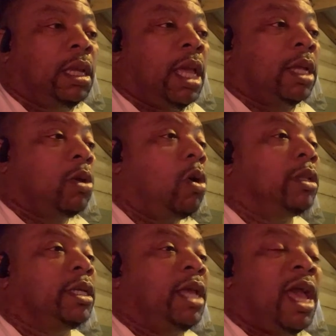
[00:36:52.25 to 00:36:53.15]
and
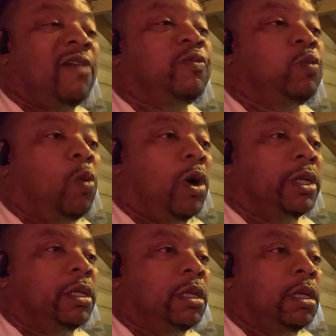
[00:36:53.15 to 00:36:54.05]
call it F1